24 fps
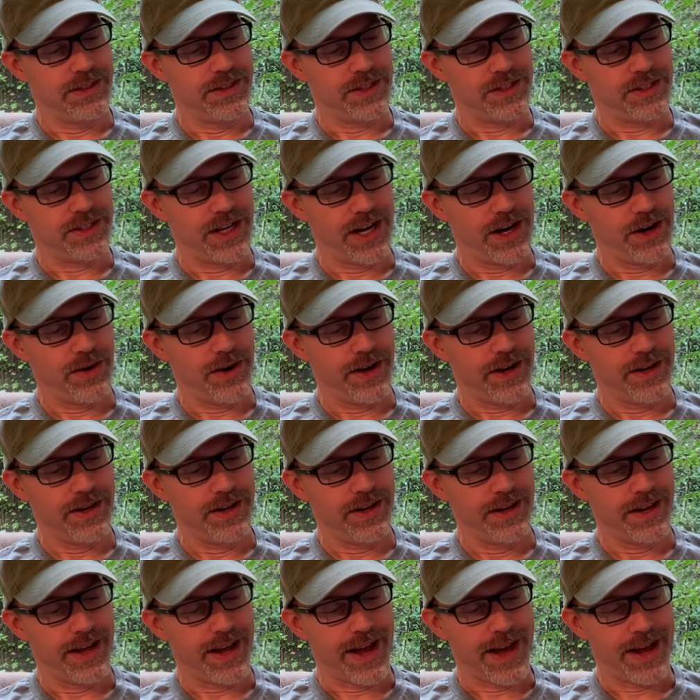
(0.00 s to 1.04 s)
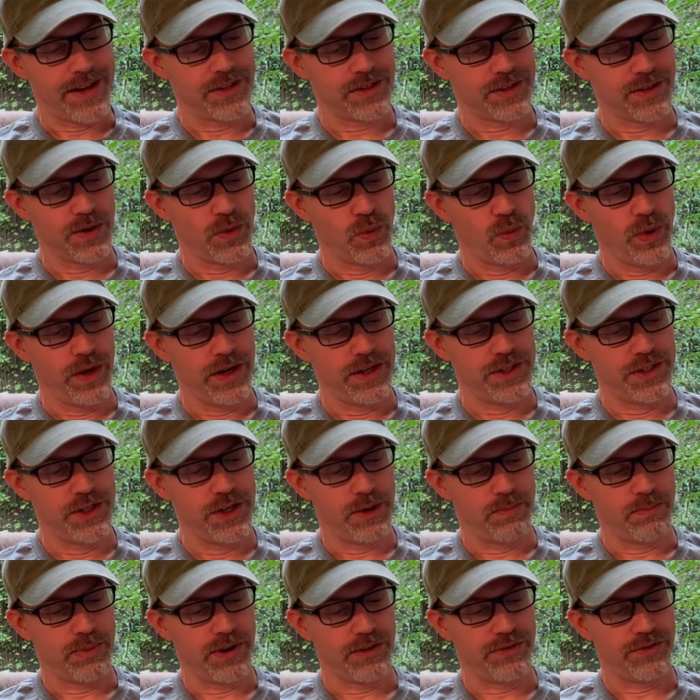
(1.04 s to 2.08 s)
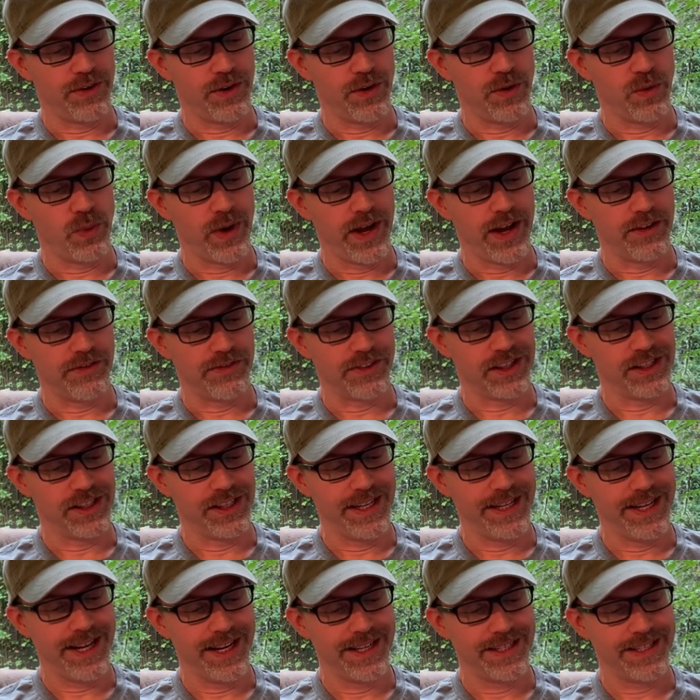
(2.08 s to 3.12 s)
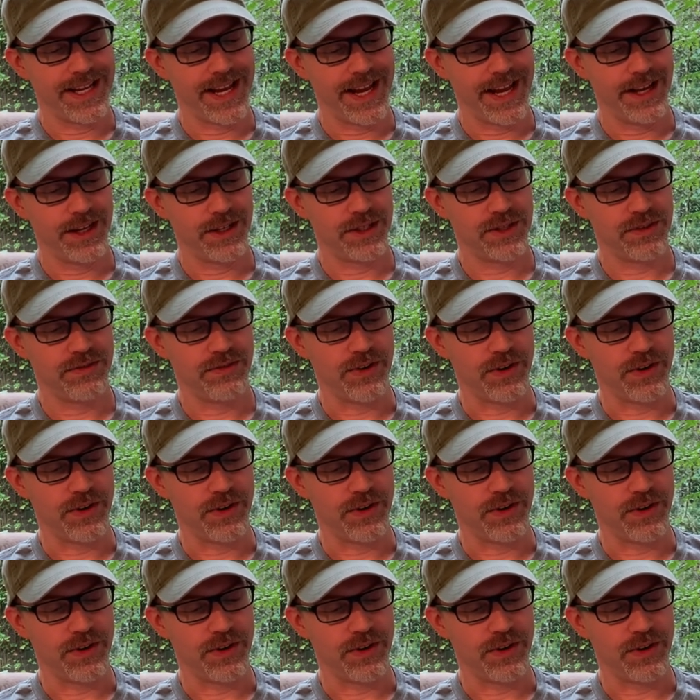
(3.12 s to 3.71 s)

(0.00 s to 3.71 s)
Desared asked, what is your preferred way of cleaning tanks